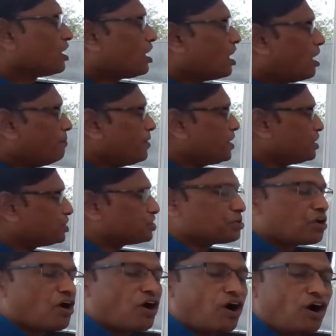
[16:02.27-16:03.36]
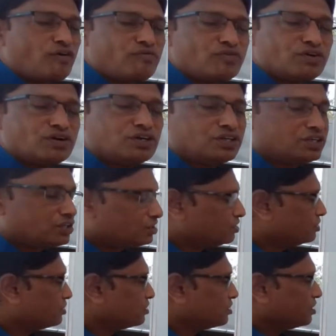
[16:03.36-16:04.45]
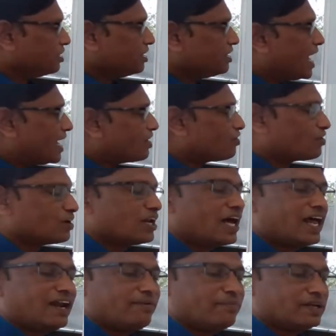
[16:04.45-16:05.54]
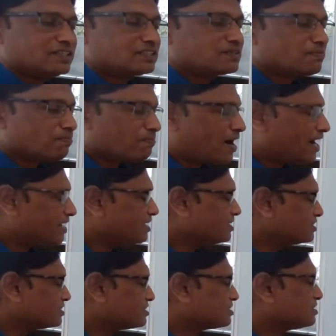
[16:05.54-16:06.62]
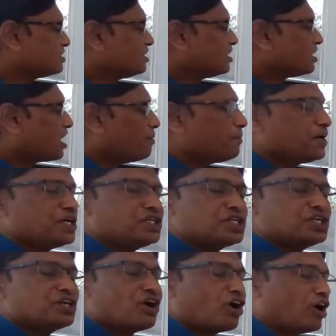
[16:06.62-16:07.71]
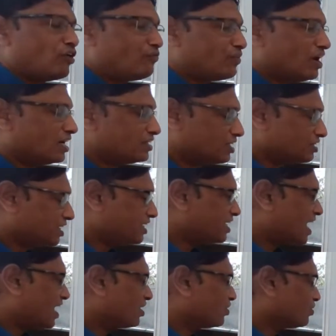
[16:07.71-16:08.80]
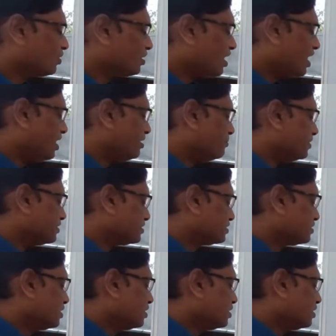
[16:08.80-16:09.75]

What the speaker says: Combination of diagonal elements minus combination of other than diagonal elements.